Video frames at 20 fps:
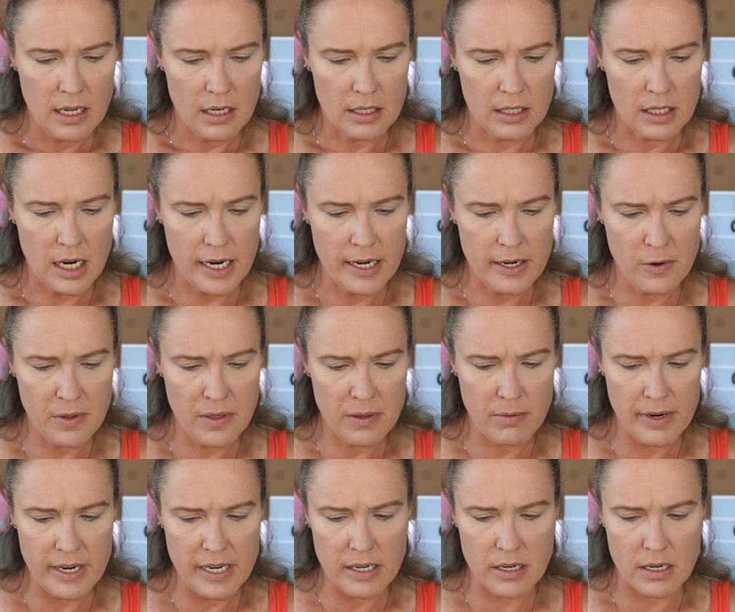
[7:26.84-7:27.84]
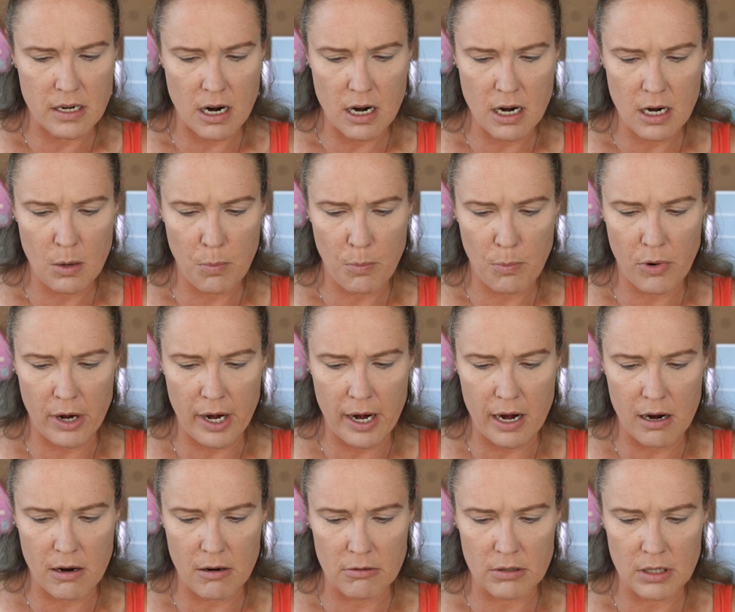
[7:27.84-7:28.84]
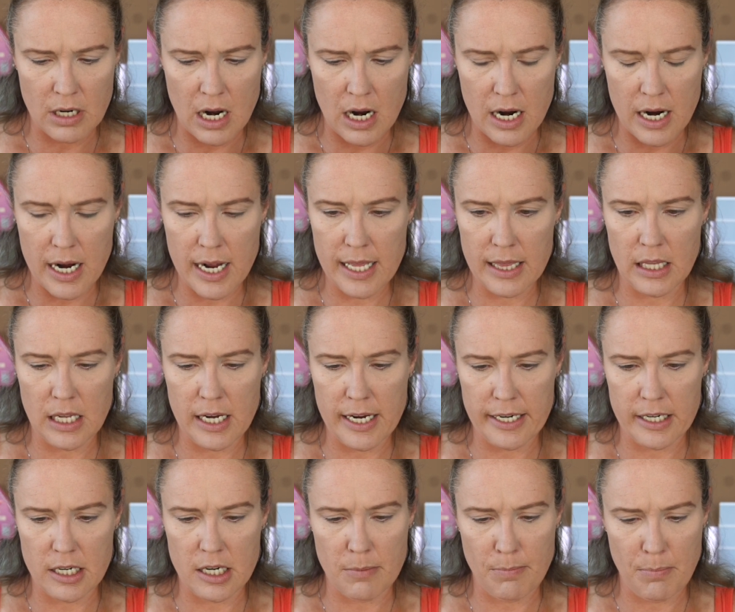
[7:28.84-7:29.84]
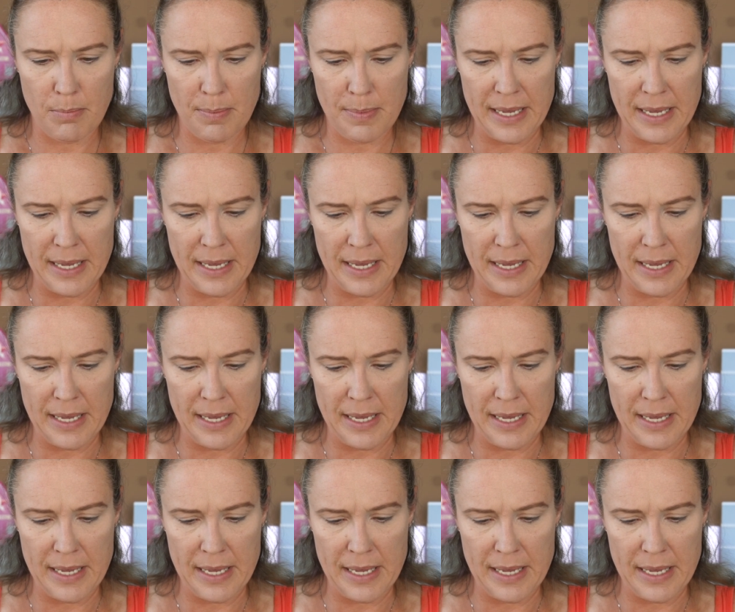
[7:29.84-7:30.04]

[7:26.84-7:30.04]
903 dark brown eyeliner